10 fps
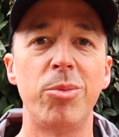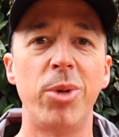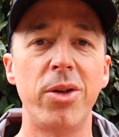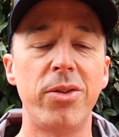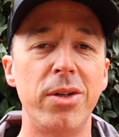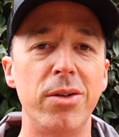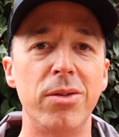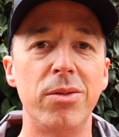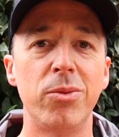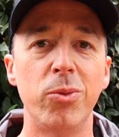both
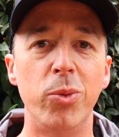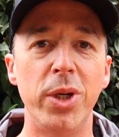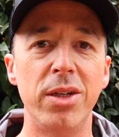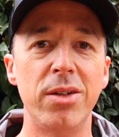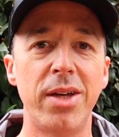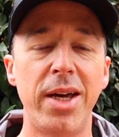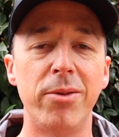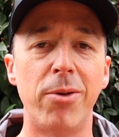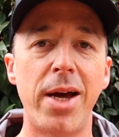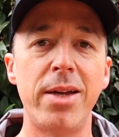in wind
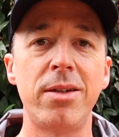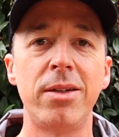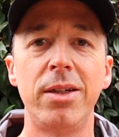and rain.